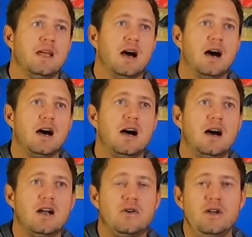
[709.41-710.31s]

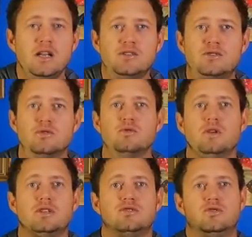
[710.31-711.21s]
I really do
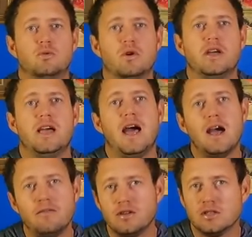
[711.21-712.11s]
enjoy
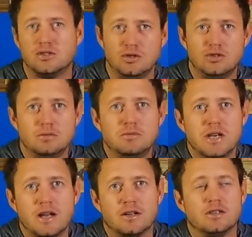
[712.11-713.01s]
having this YouTube
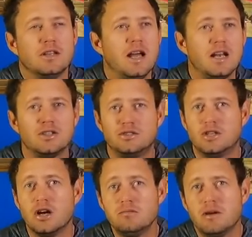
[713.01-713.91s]
channel, and I
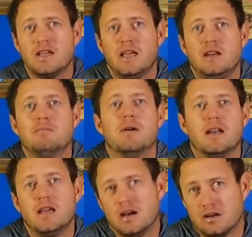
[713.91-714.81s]
don't make any
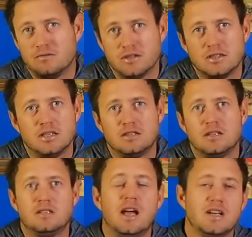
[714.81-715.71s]
money out of it.
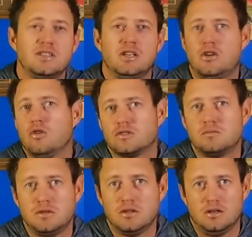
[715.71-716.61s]
It actually cost
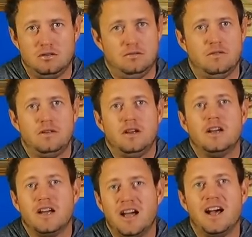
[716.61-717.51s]
me a
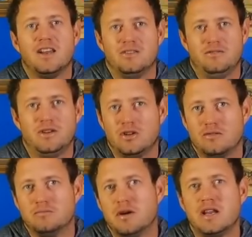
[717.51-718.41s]
hell of a lot
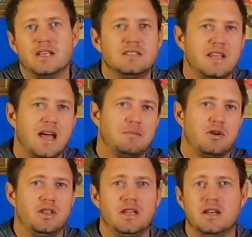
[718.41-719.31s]
of money. It's
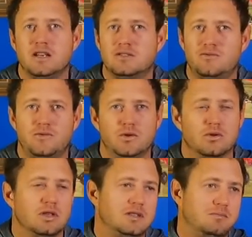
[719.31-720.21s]
camera gear, it's
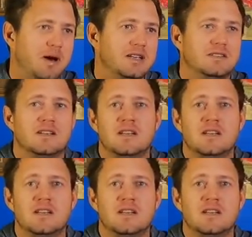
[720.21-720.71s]
fuel, it's bait.